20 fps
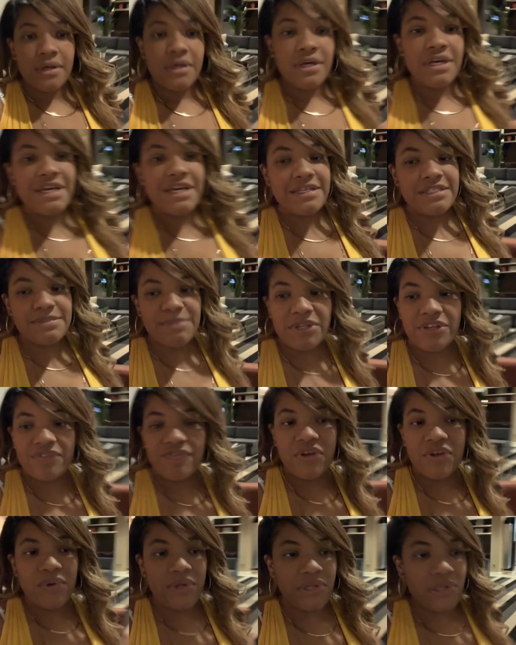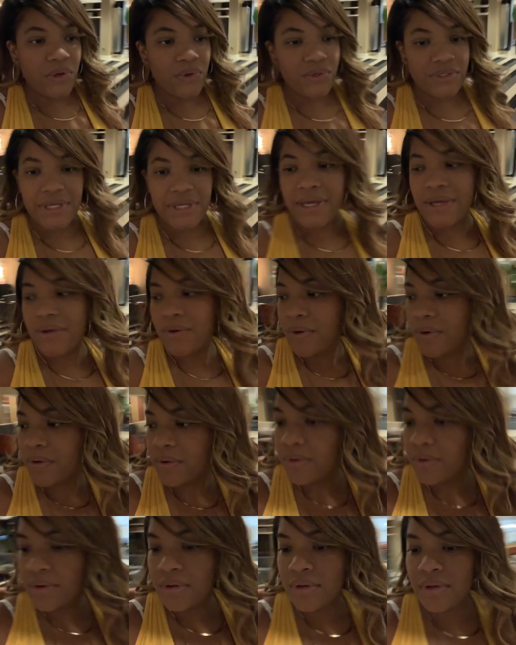It has been a very long day, y'all.
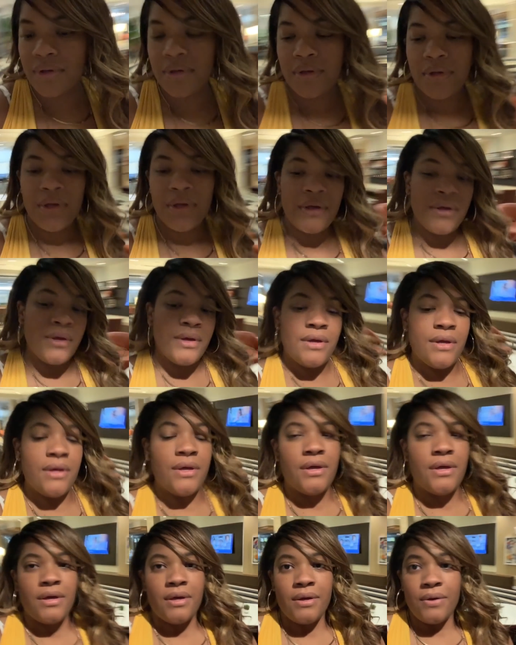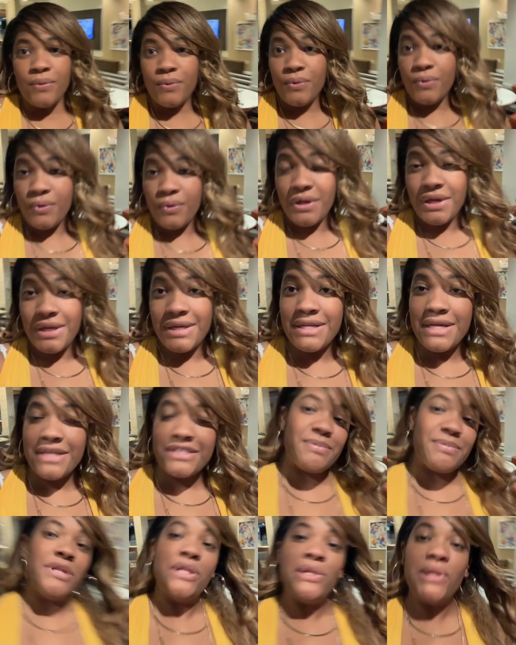
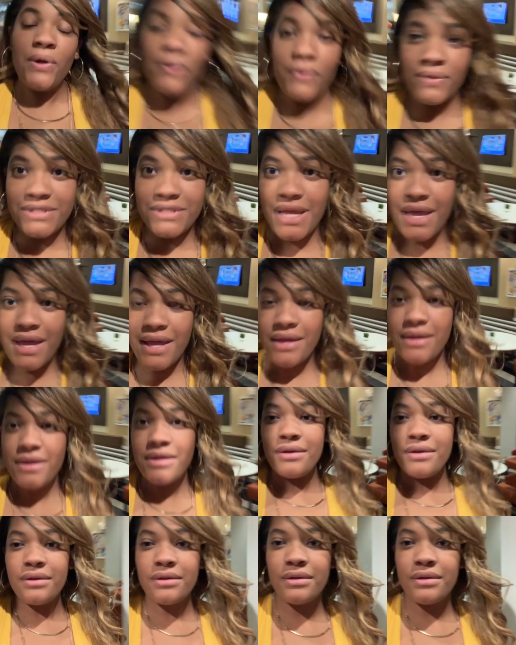It's been a long day,